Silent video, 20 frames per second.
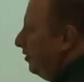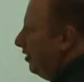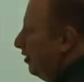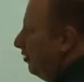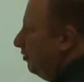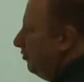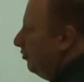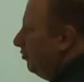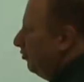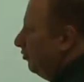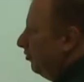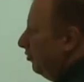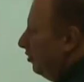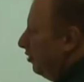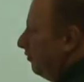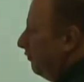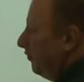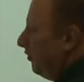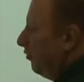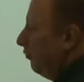altitude, and
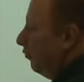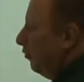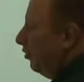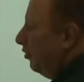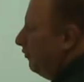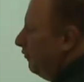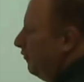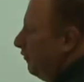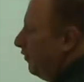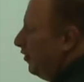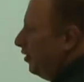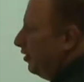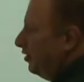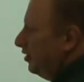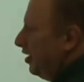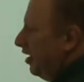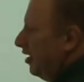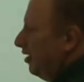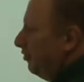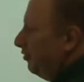if I want to find
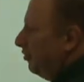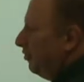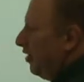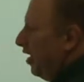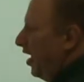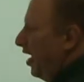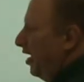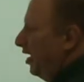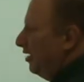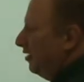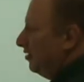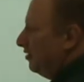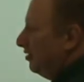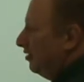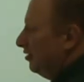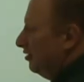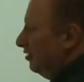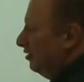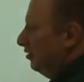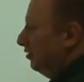out the height,
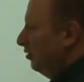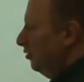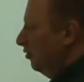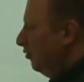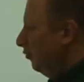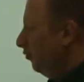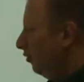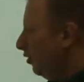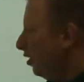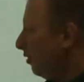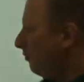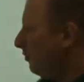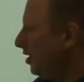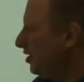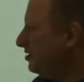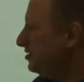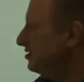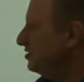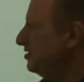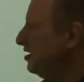what I
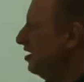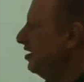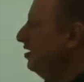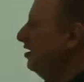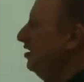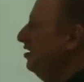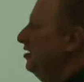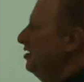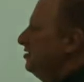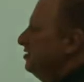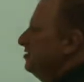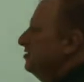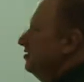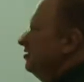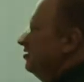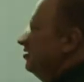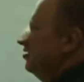might say is